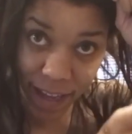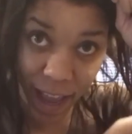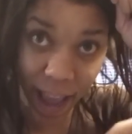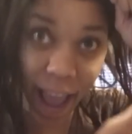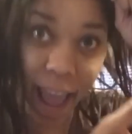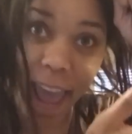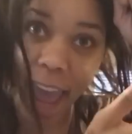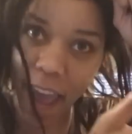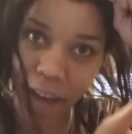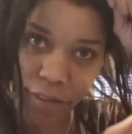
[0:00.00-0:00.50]
I
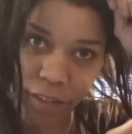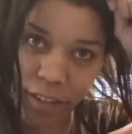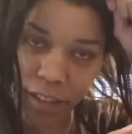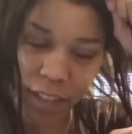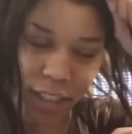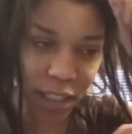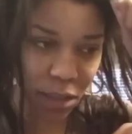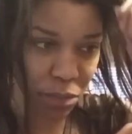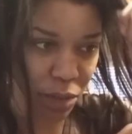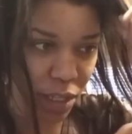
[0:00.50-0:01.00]
haven't,
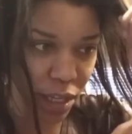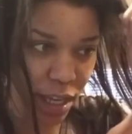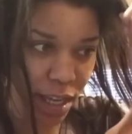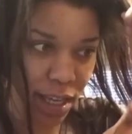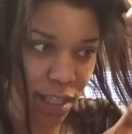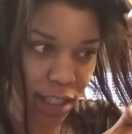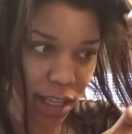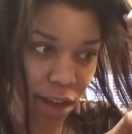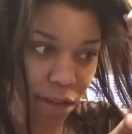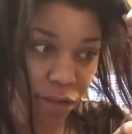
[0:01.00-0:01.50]
just
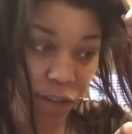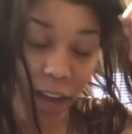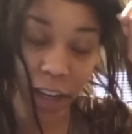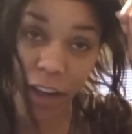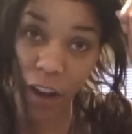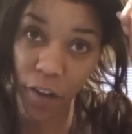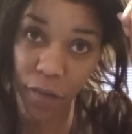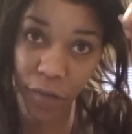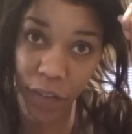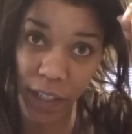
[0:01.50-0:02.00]
because if I
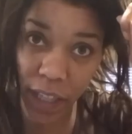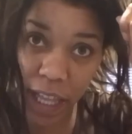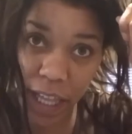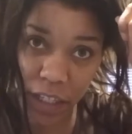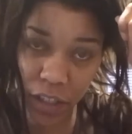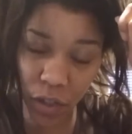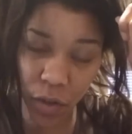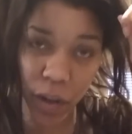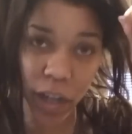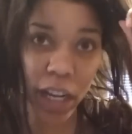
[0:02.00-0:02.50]
don't feel
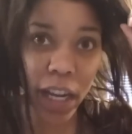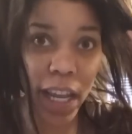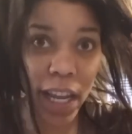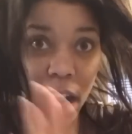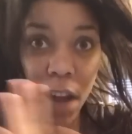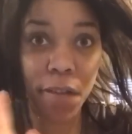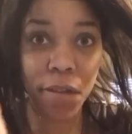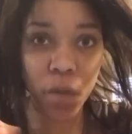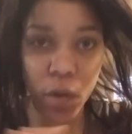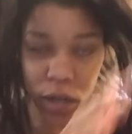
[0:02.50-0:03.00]
like doing it and
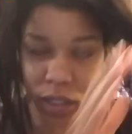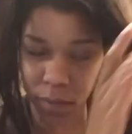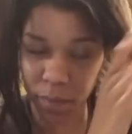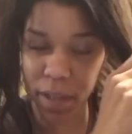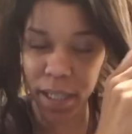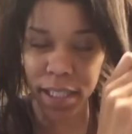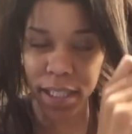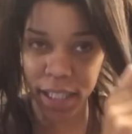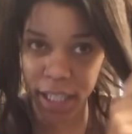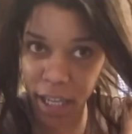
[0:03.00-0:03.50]
I force
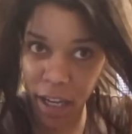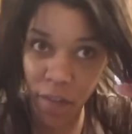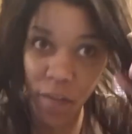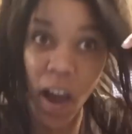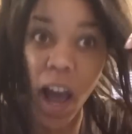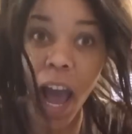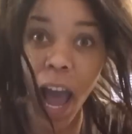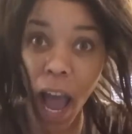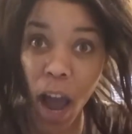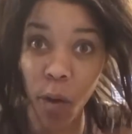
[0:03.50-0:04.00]

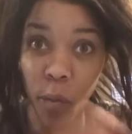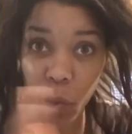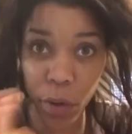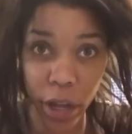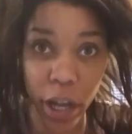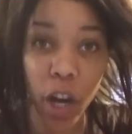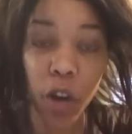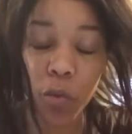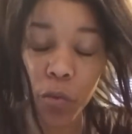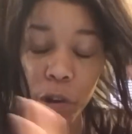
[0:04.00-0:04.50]
myself, I
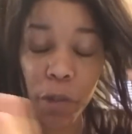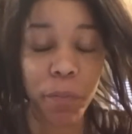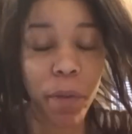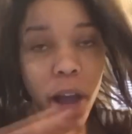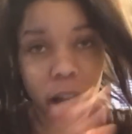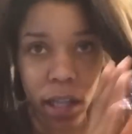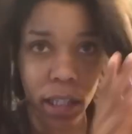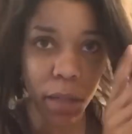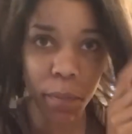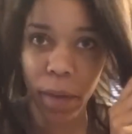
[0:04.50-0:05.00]
will rip
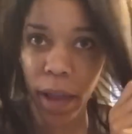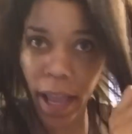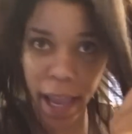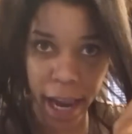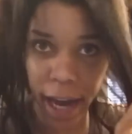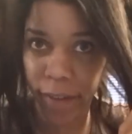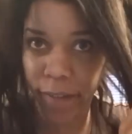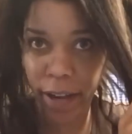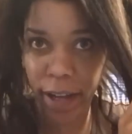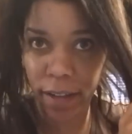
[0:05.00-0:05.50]
all of my
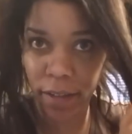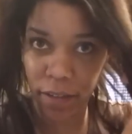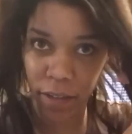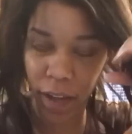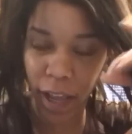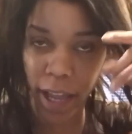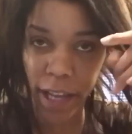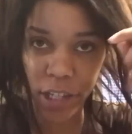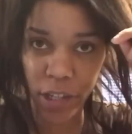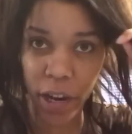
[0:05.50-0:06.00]
hair out,
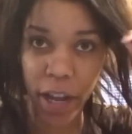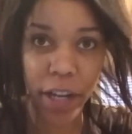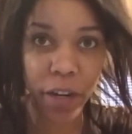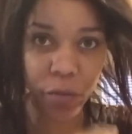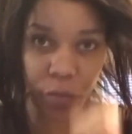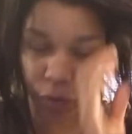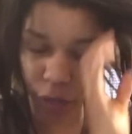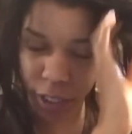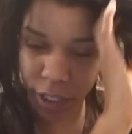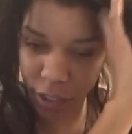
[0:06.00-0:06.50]
okay, trying to
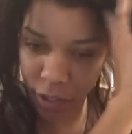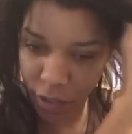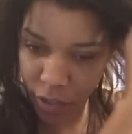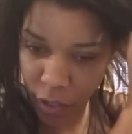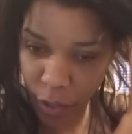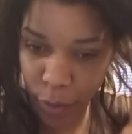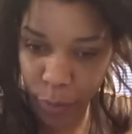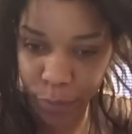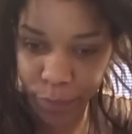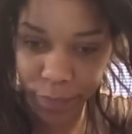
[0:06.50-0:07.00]
rush.
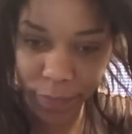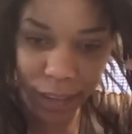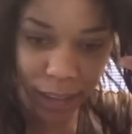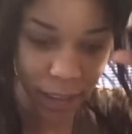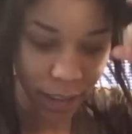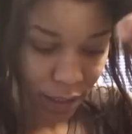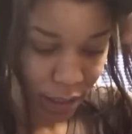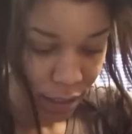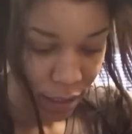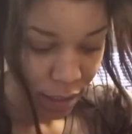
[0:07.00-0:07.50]
So
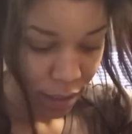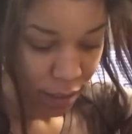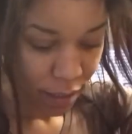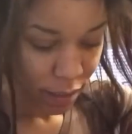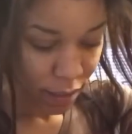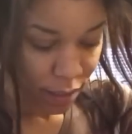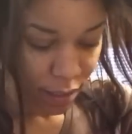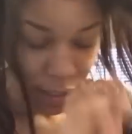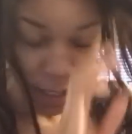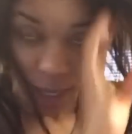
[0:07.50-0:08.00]

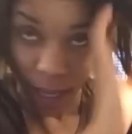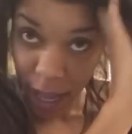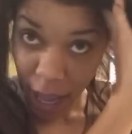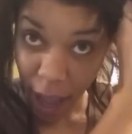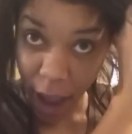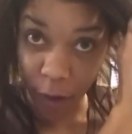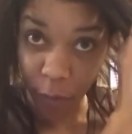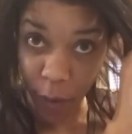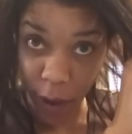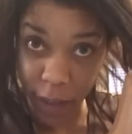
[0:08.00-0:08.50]

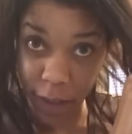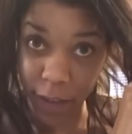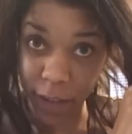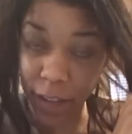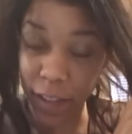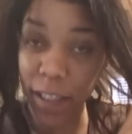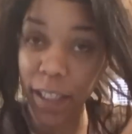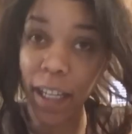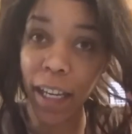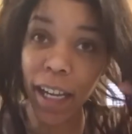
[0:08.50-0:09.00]
I'd rather
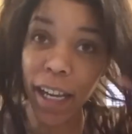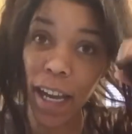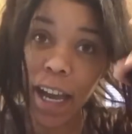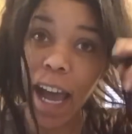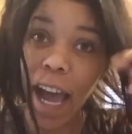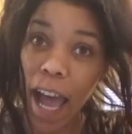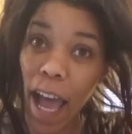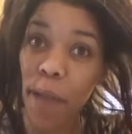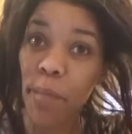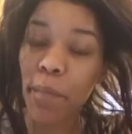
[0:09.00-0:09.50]
look a
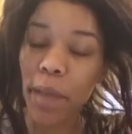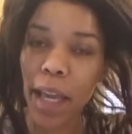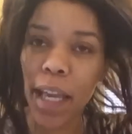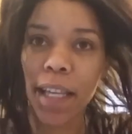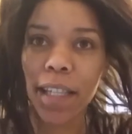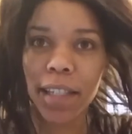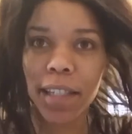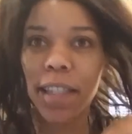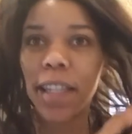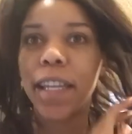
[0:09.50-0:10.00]
hot
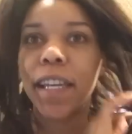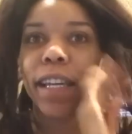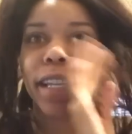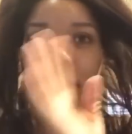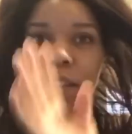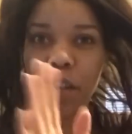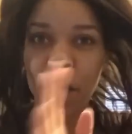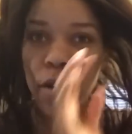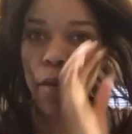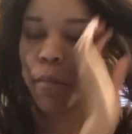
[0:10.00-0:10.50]
mess
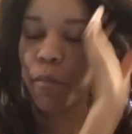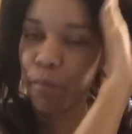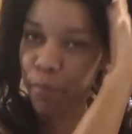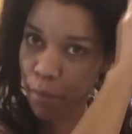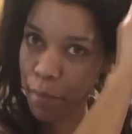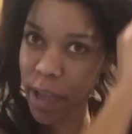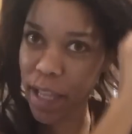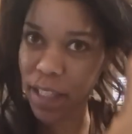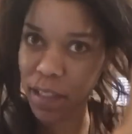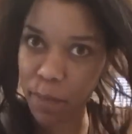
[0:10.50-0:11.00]
than
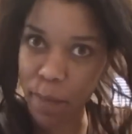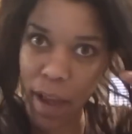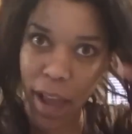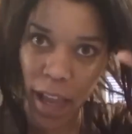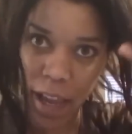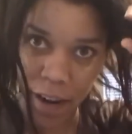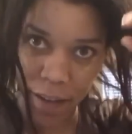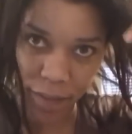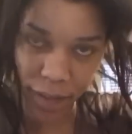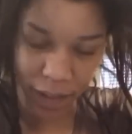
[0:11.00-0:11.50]
mess my
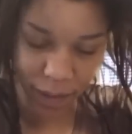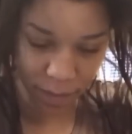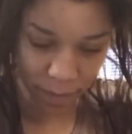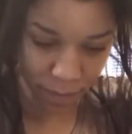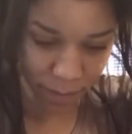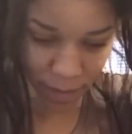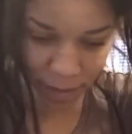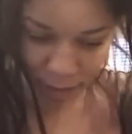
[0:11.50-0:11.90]
hair up.